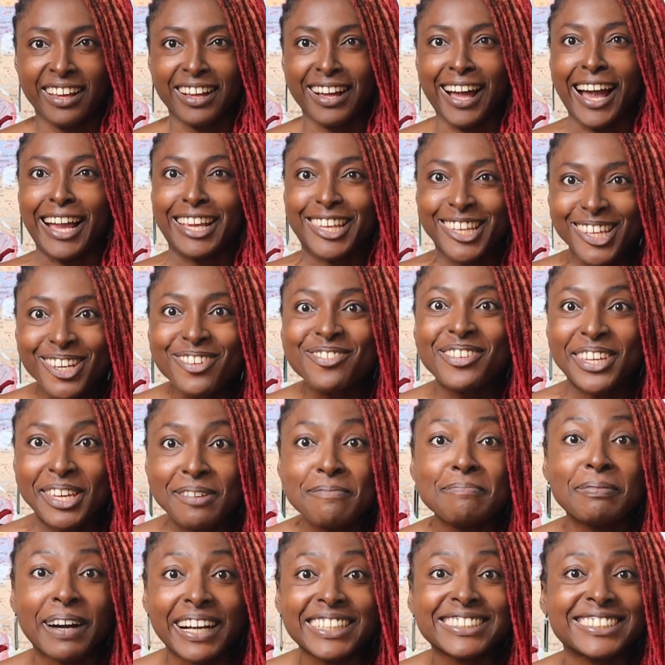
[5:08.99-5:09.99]
Can you
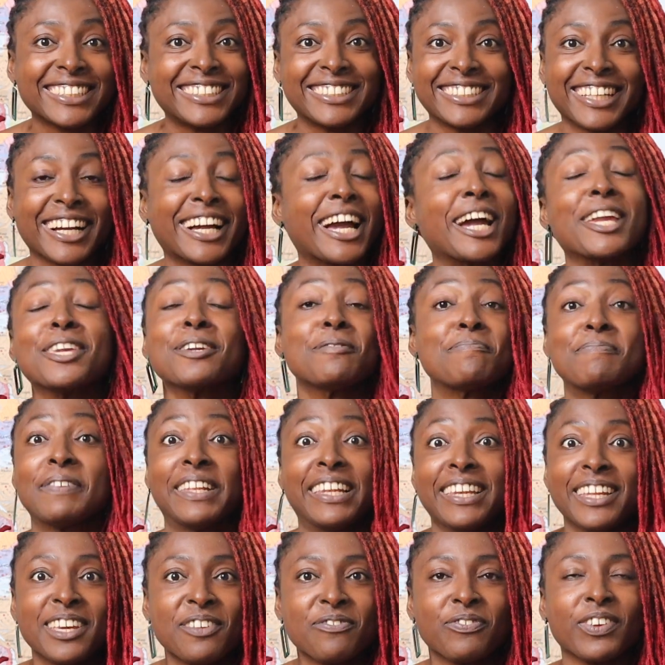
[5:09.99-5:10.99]
imagine that? Can you
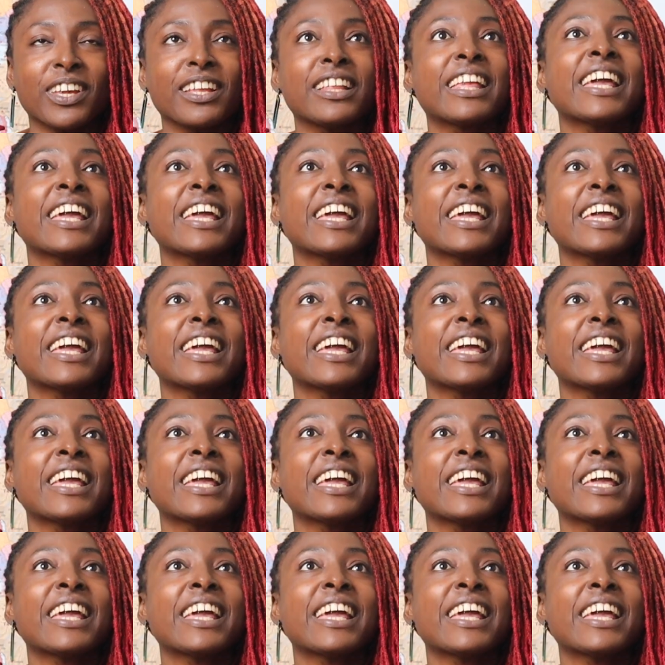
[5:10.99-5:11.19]
believe it?